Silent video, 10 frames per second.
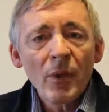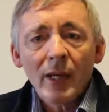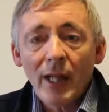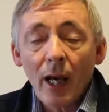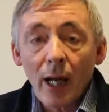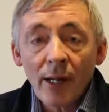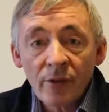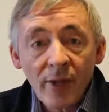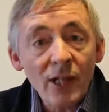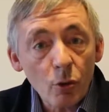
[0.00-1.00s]
Now,
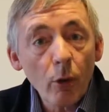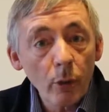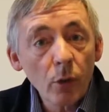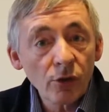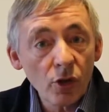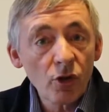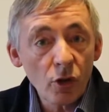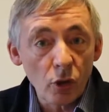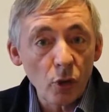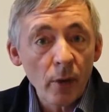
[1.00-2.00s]
and that's what we want to do.
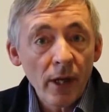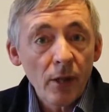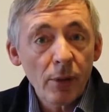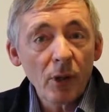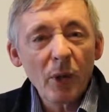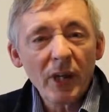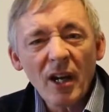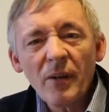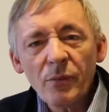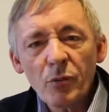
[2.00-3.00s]
But we
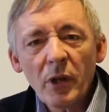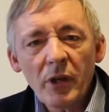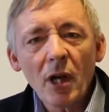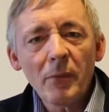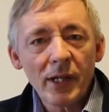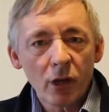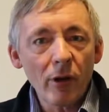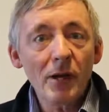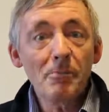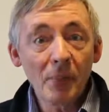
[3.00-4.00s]
can't make it a
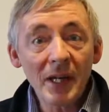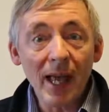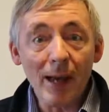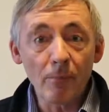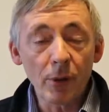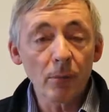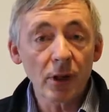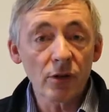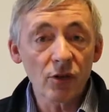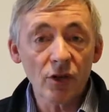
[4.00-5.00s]
great big hamper
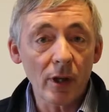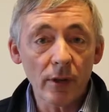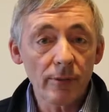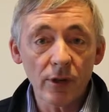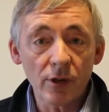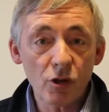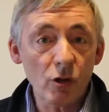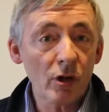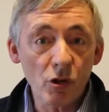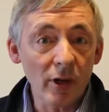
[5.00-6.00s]
because there are
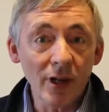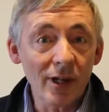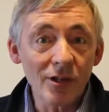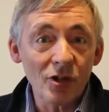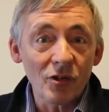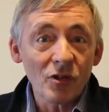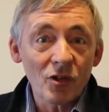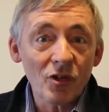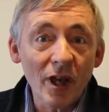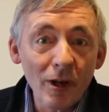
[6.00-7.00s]
strict regulations as
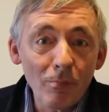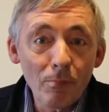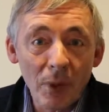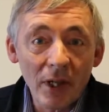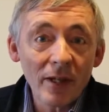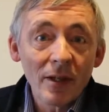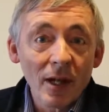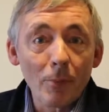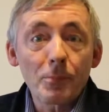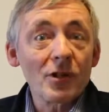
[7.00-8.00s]
to how big
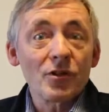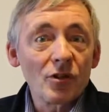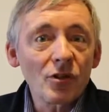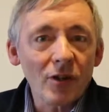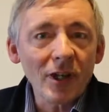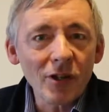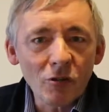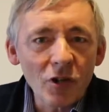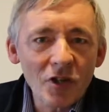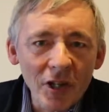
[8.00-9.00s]
a present they can
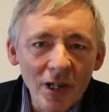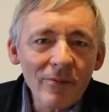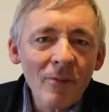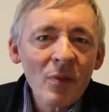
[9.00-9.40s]
receive.